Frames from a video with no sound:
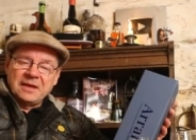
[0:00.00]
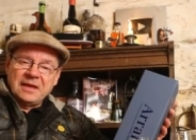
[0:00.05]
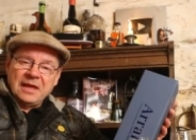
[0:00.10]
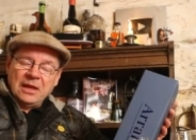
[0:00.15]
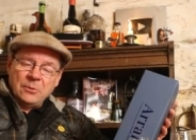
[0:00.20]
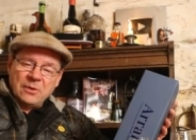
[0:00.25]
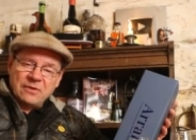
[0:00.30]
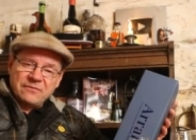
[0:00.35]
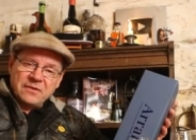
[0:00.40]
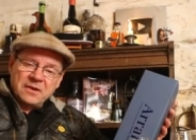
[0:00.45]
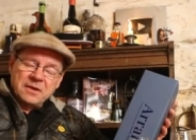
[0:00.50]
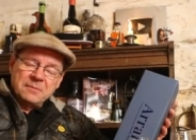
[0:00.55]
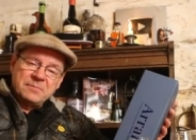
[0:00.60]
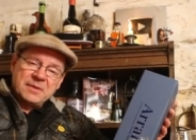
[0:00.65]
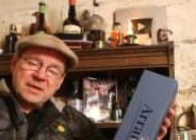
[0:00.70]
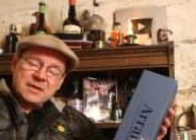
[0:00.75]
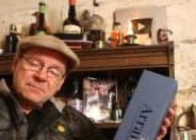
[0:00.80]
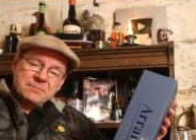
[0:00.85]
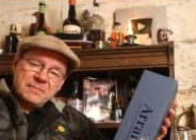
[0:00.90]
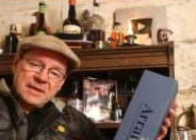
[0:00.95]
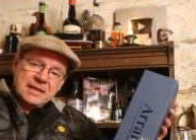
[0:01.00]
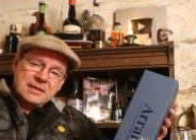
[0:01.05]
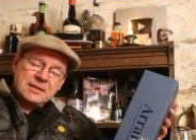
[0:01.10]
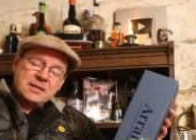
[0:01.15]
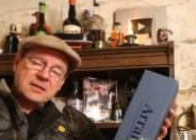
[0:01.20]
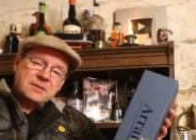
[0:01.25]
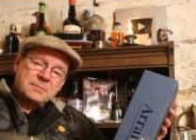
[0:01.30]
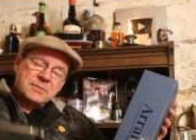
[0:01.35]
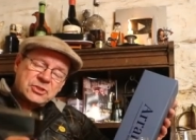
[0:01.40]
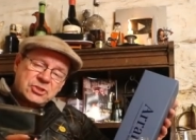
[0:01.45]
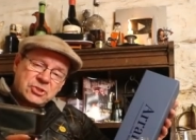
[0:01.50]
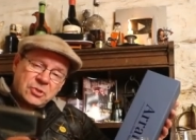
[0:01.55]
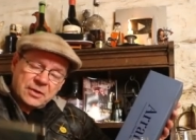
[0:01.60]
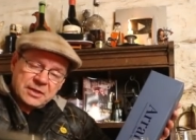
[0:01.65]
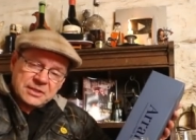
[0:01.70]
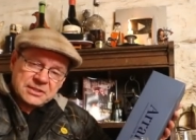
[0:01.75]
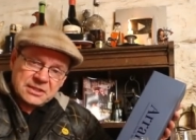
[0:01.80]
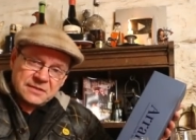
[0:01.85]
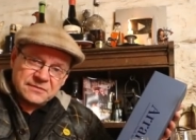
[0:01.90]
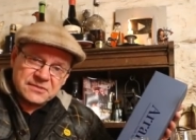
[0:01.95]
However, bear in mind that the
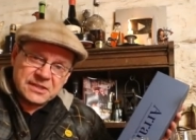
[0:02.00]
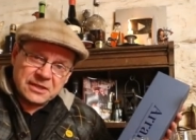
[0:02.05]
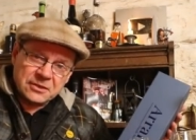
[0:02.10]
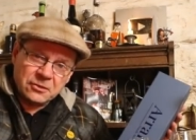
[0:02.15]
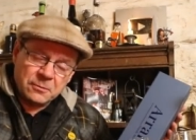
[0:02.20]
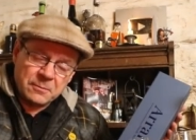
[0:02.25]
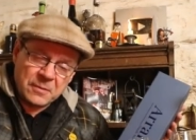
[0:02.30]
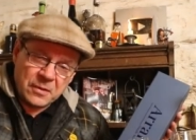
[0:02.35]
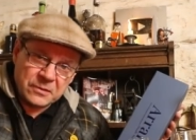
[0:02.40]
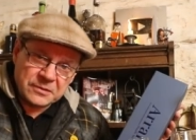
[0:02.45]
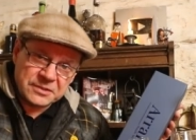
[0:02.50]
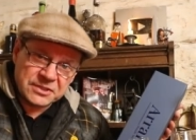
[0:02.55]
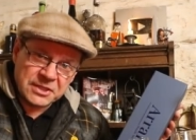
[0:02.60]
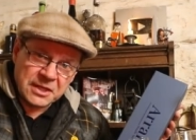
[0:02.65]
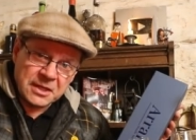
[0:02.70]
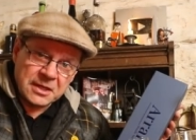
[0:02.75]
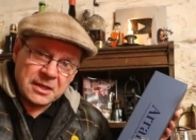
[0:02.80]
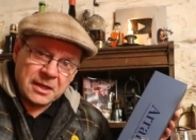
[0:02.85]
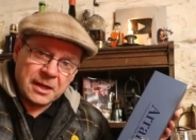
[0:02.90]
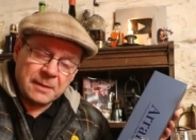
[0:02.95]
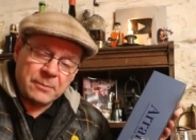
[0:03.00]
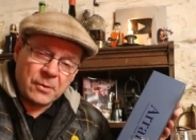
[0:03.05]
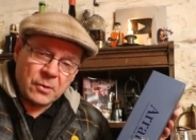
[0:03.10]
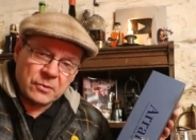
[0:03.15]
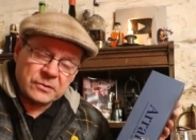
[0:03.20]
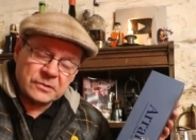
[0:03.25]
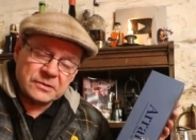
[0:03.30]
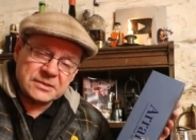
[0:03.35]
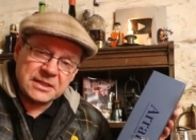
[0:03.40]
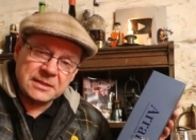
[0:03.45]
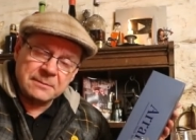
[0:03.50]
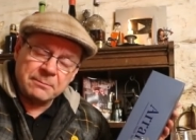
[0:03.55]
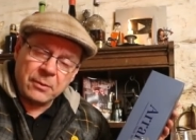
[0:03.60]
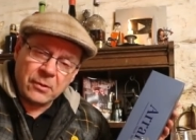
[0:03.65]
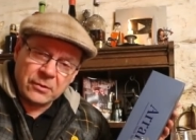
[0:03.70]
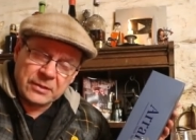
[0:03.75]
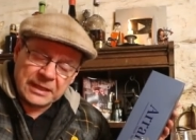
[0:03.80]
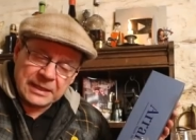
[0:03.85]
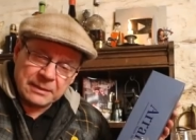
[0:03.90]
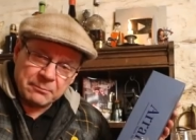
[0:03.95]
majority of single malts are bottled in
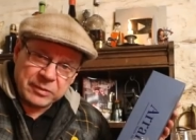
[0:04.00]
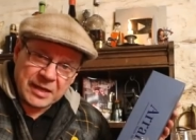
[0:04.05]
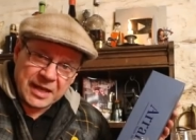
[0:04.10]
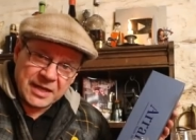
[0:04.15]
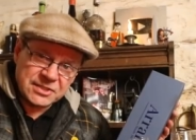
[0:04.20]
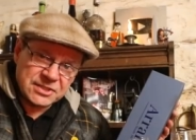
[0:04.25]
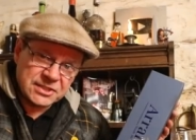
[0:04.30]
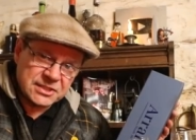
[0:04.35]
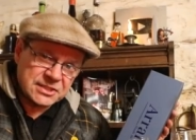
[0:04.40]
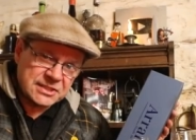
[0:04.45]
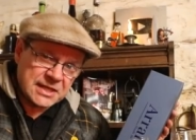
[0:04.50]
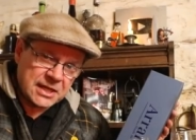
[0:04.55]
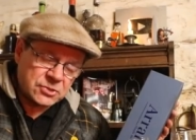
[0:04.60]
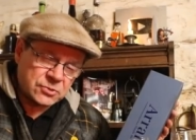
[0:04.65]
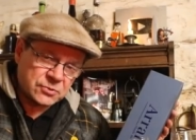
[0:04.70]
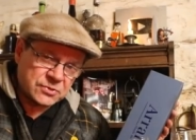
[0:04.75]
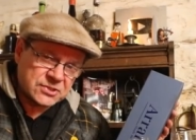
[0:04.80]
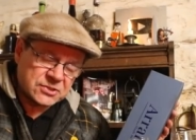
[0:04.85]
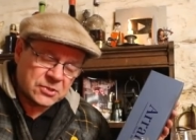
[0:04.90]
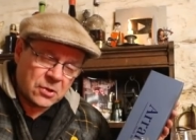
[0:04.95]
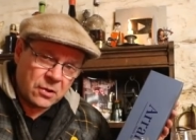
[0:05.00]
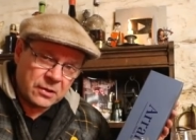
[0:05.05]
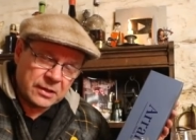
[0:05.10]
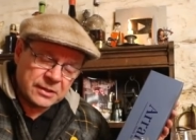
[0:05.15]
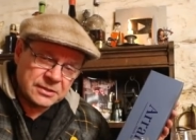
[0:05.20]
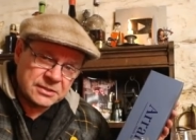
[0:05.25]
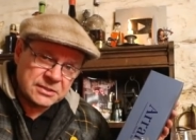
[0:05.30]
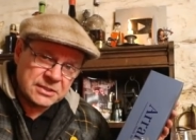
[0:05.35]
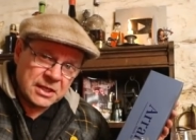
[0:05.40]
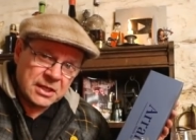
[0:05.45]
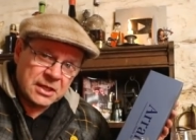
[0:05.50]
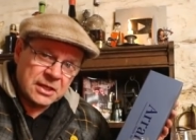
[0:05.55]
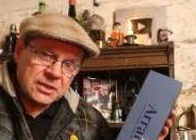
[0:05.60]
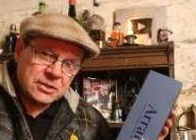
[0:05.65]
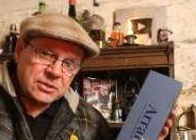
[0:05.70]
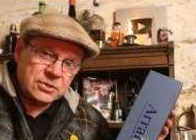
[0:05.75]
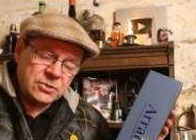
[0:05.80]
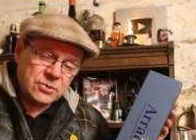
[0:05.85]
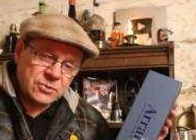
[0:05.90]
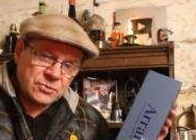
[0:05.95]
bottling plants in central Scotland
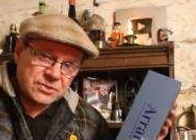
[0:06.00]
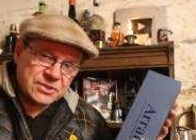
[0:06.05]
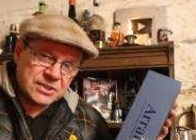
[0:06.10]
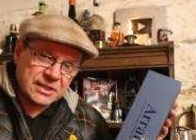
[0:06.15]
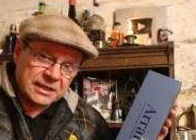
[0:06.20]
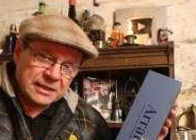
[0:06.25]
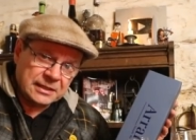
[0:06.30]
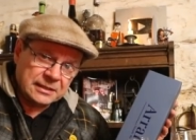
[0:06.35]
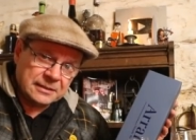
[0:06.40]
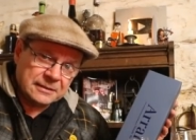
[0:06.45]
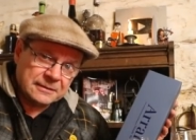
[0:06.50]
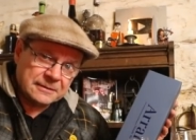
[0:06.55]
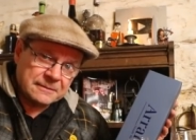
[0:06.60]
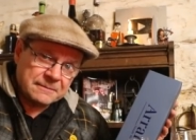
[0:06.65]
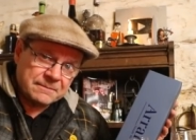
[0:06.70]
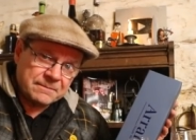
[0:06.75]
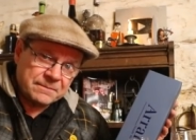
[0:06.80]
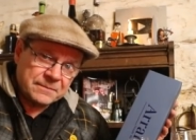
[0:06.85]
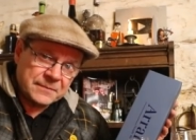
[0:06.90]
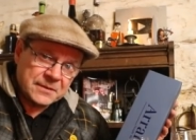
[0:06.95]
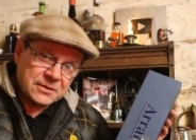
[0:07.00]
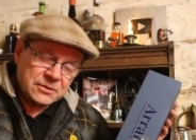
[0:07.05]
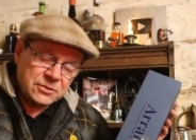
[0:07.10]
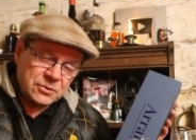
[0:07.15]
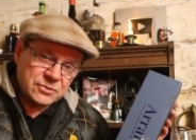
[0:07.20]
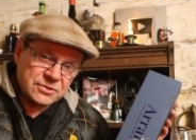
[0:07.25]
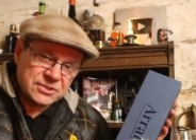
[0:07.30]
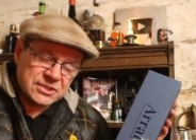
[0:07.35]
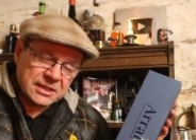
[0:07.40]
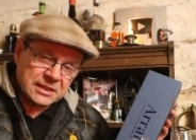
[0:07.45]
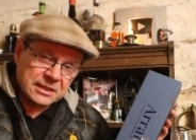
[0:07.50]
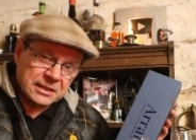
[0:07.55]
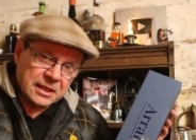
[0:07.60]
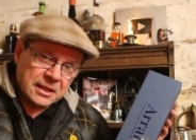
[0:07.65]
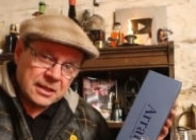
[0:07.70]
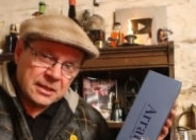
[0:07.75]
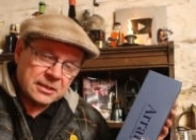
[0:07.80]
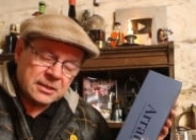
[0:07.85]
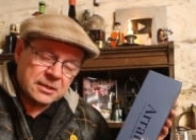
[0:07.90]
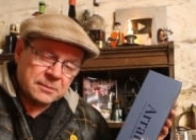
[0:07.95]
using,
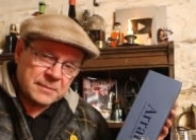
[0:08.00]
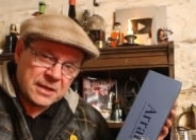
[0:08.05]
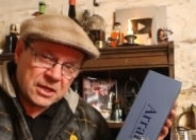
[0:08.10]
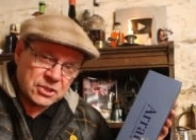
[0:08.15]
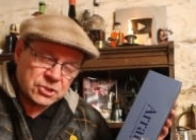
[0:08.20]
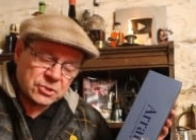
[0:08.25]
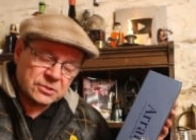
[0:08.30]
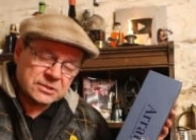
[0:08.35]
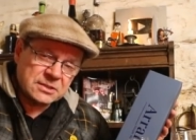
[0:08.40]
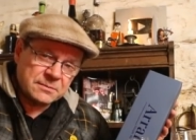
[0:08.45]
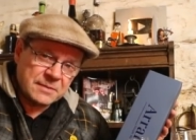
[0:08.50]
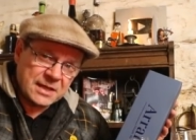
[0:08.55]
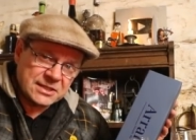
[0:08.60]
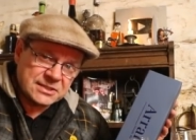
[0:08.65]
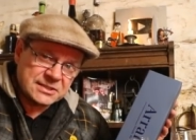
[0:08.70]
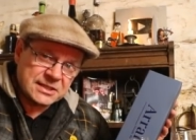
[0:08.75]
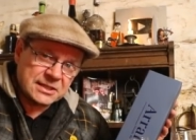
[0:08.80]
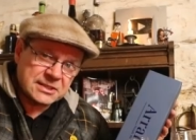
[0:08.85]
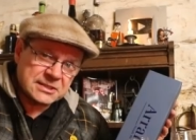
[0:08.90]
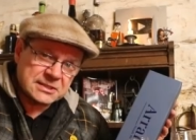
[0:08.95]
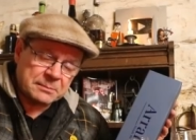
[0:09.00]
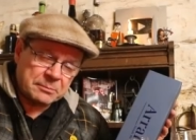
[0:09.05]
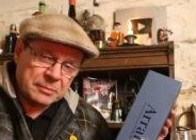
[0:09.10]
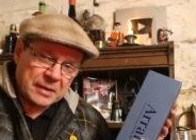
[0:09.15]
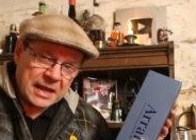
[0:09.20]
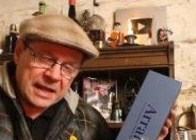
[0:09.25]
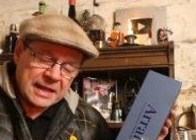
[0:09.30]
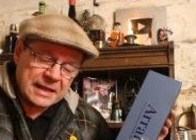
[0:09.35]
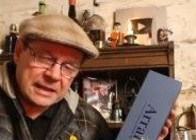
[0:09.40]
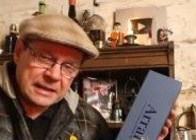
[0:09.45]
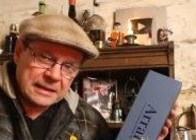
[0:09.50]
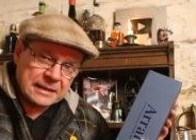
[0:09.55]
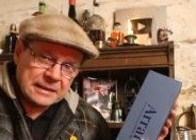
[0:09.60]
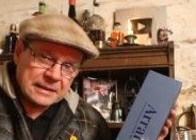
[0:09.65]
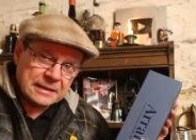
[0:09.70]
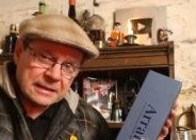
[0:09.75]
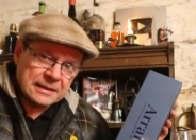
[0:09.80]
using commercial domestic supply.